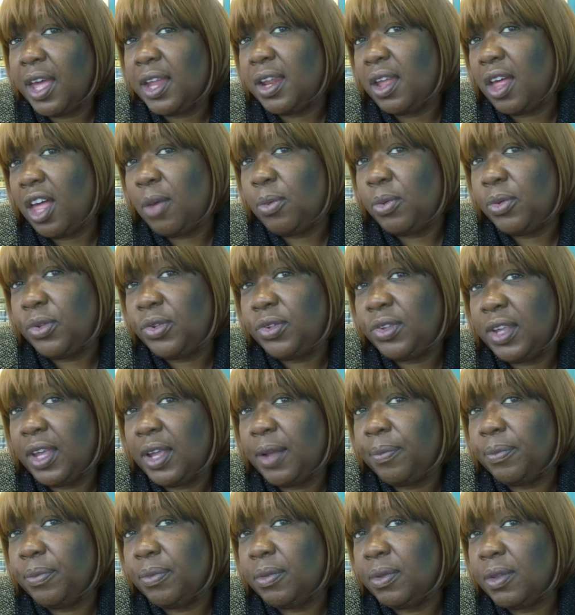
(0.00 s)
and I will sit
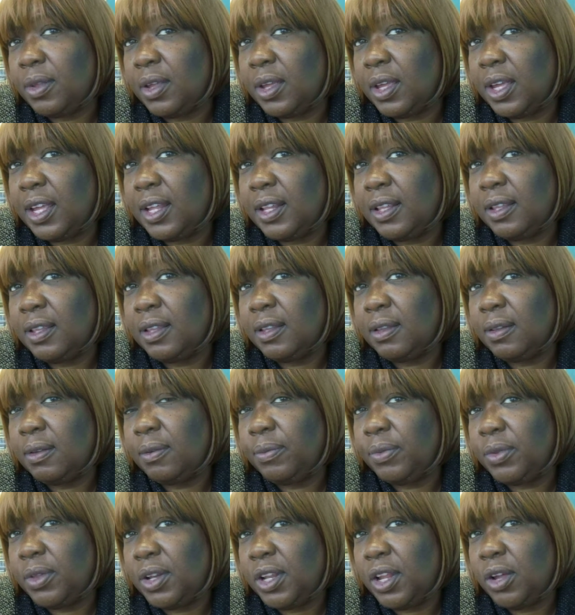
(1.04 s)
in
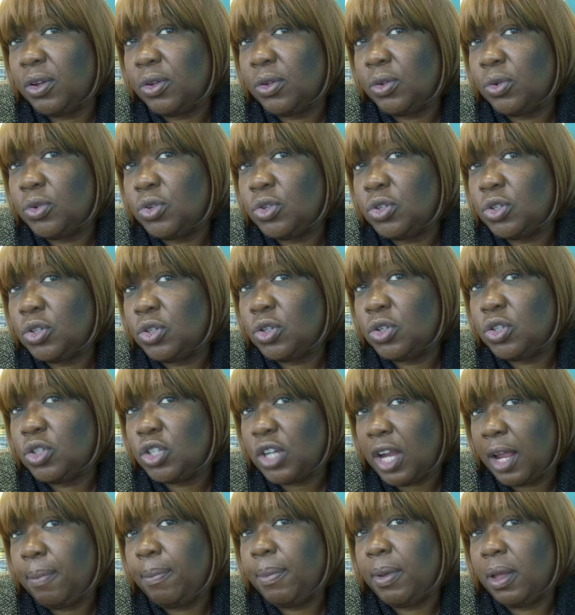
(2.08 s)
the local
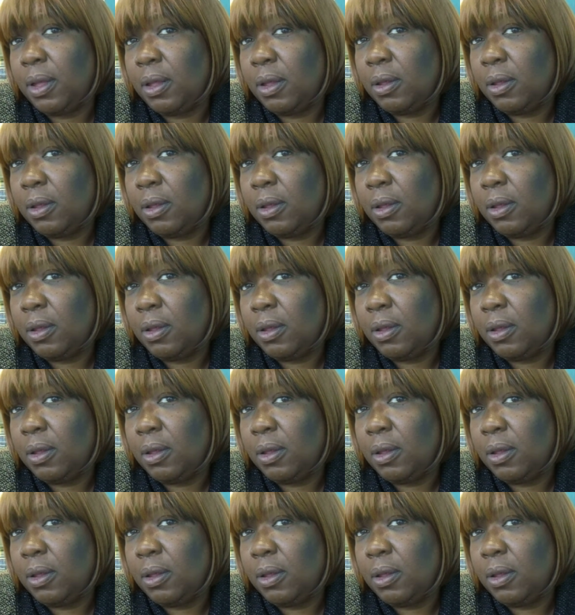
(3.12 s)
chamber.